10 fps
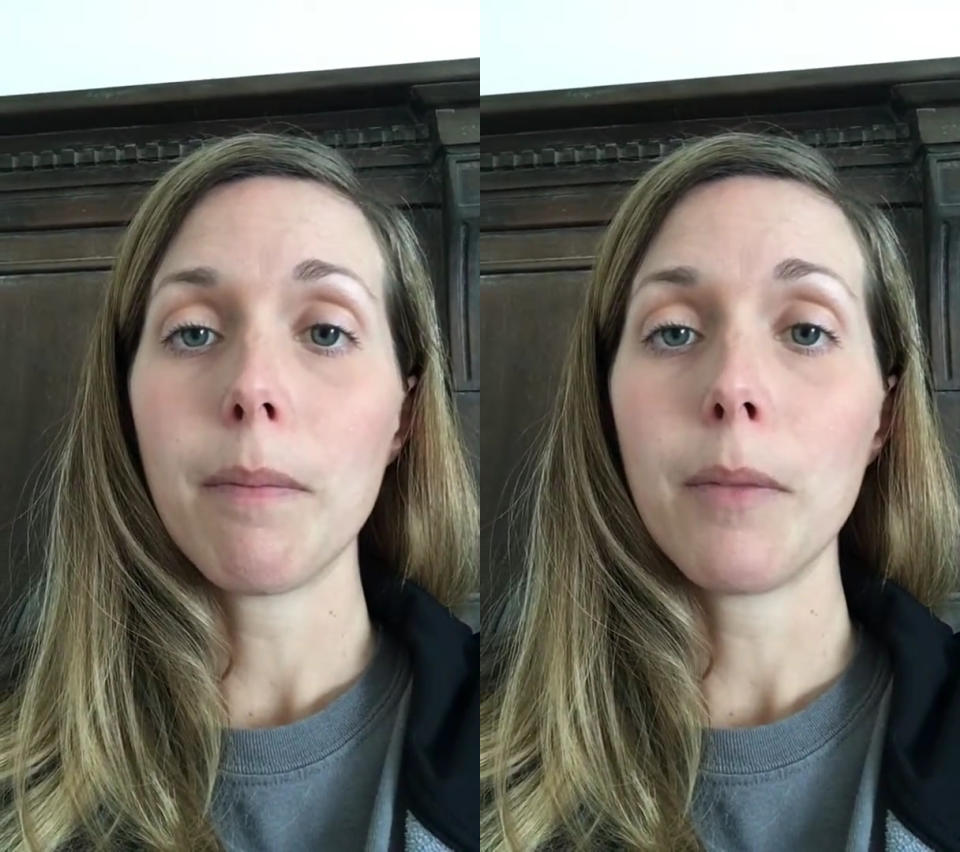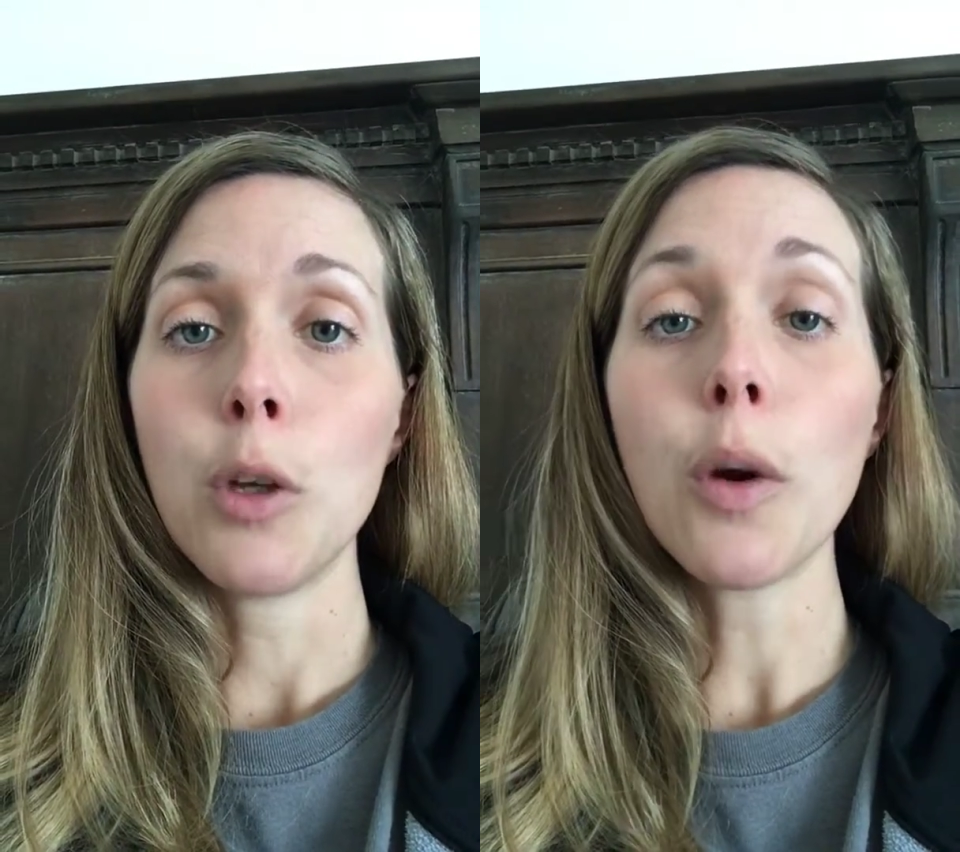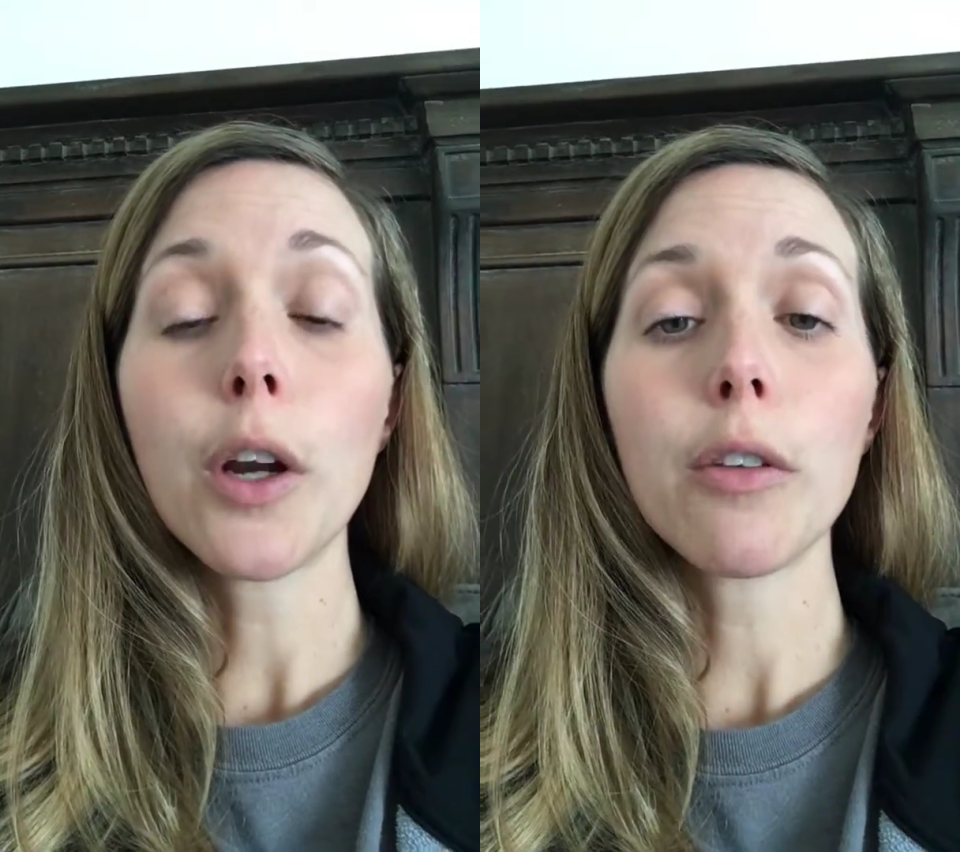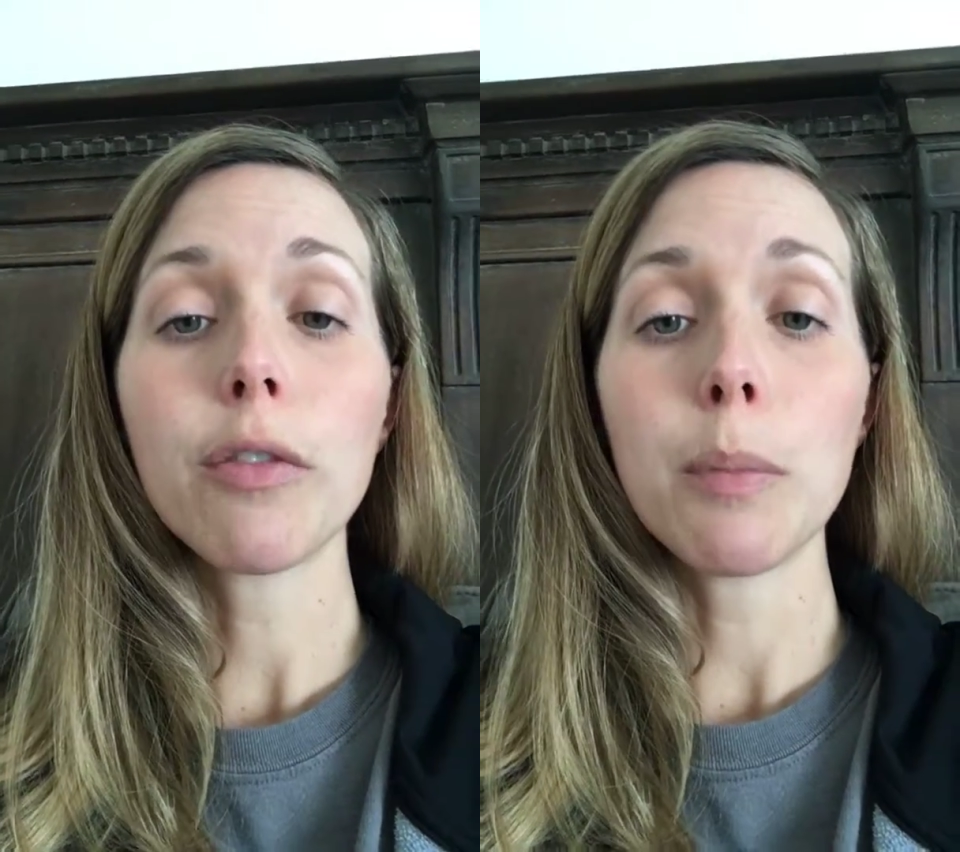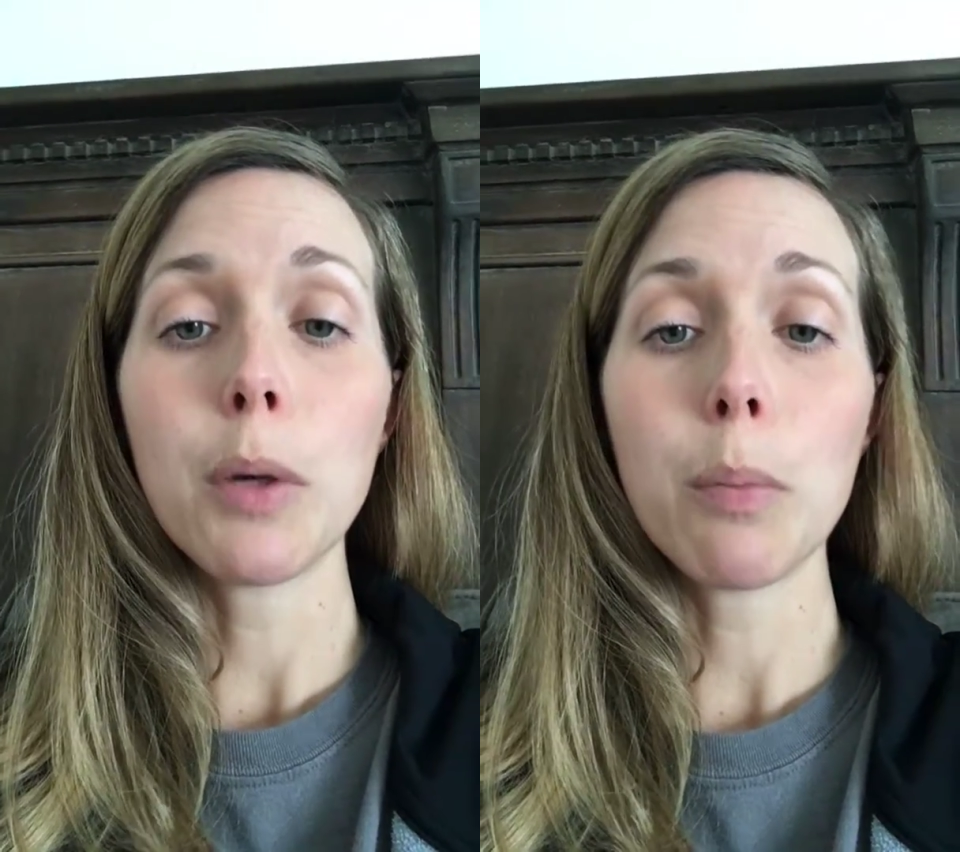You are going to
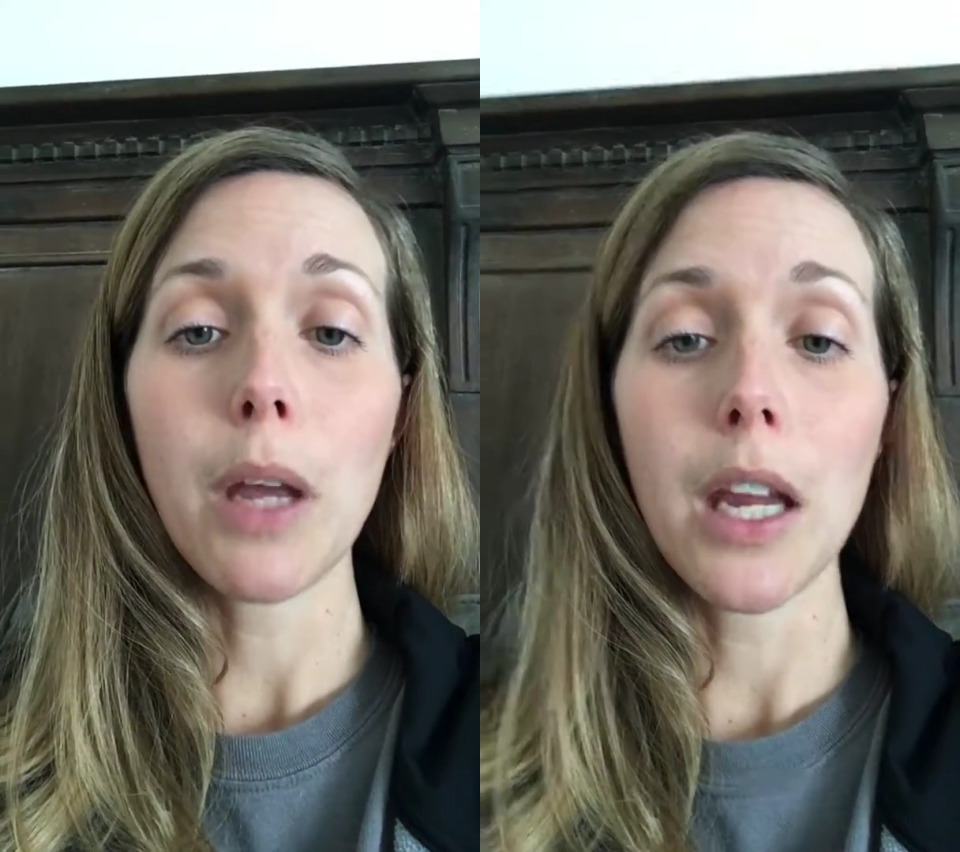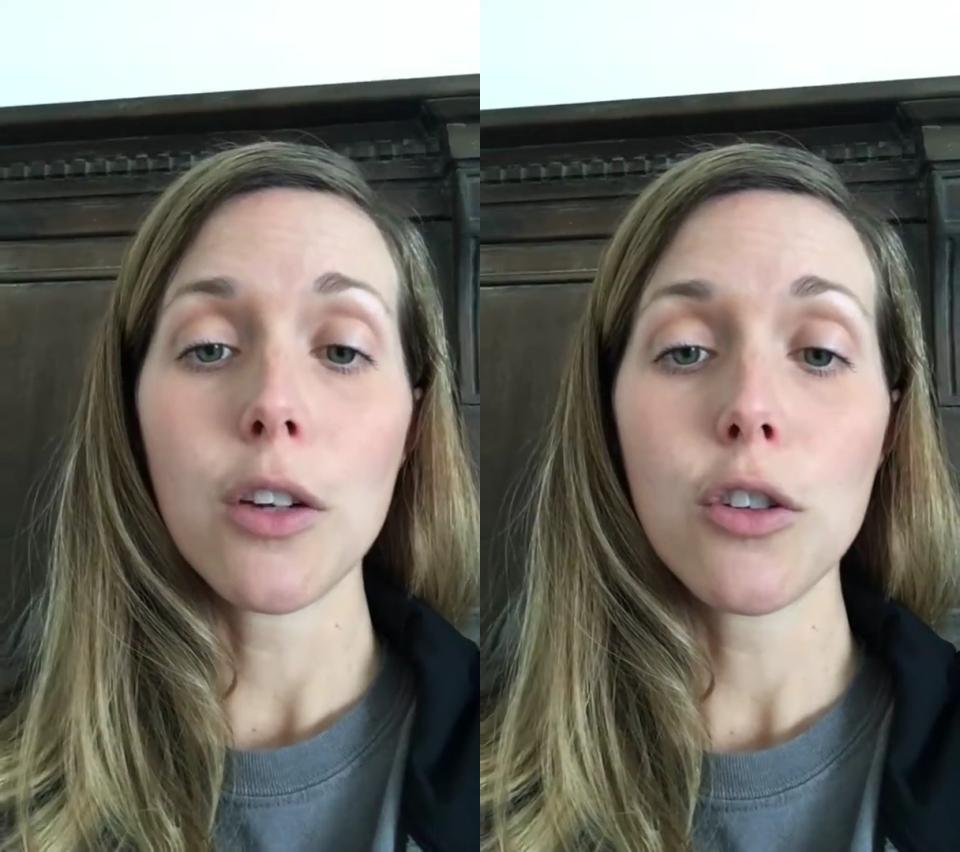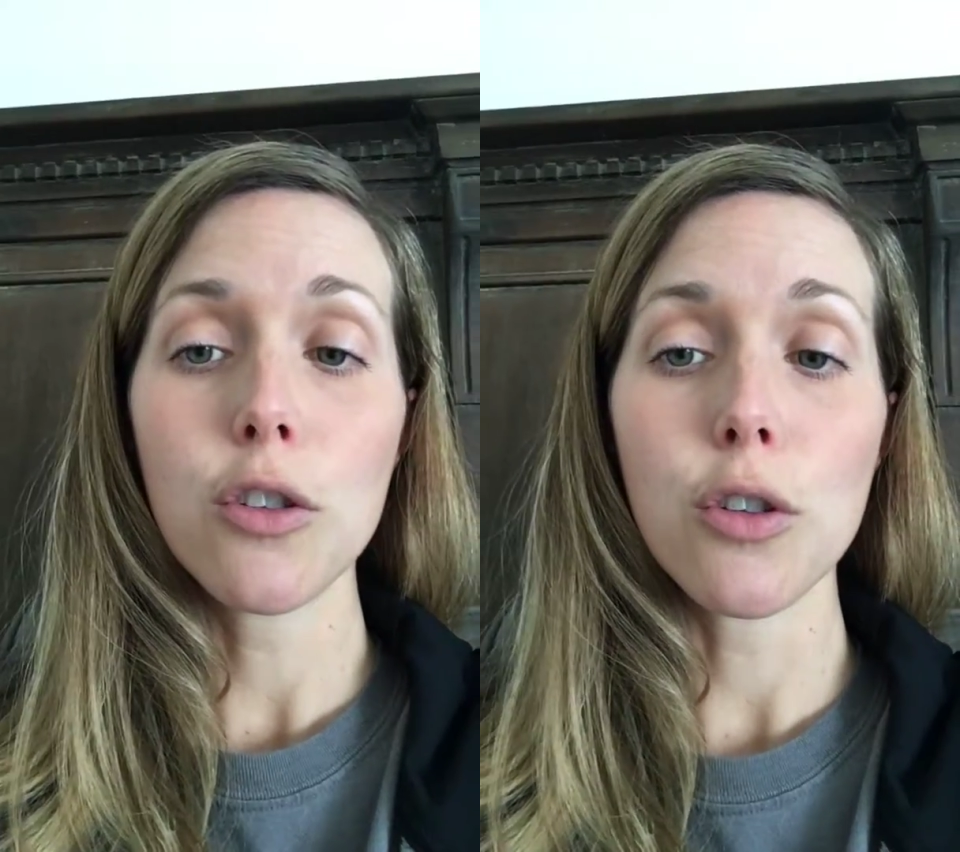flip your page